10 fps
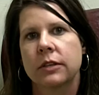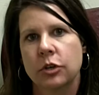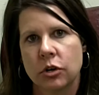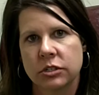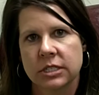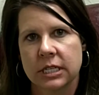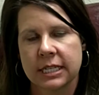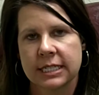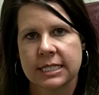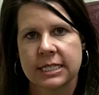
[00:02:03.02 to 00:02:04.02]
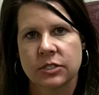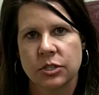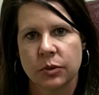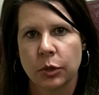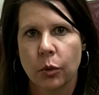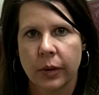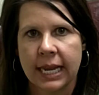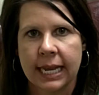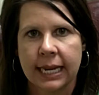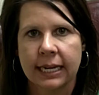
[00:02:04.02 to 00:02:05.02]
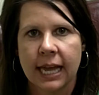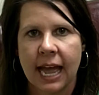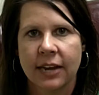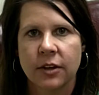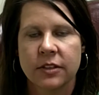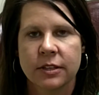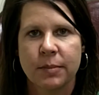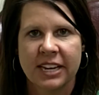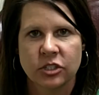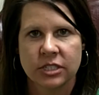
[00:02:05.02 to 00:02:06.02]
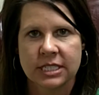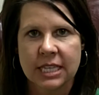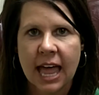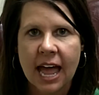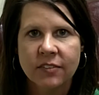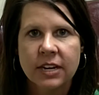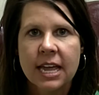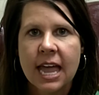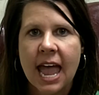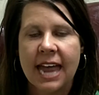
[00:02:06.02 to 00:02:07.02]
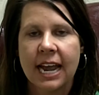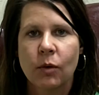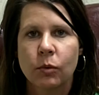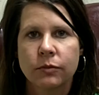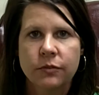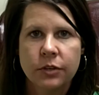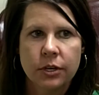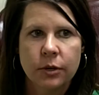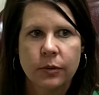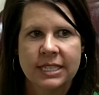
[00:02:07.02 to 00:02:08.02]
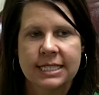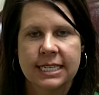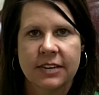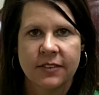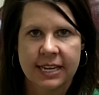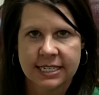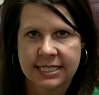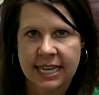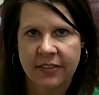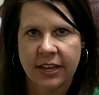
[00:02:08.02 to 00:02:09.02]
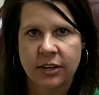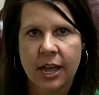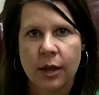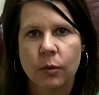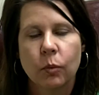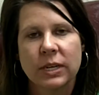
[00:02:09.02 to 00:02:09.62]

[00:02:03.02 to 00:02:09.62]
or the nurse clicks it to a green, I know that the patient has left, and I will view and see if he has signed that note.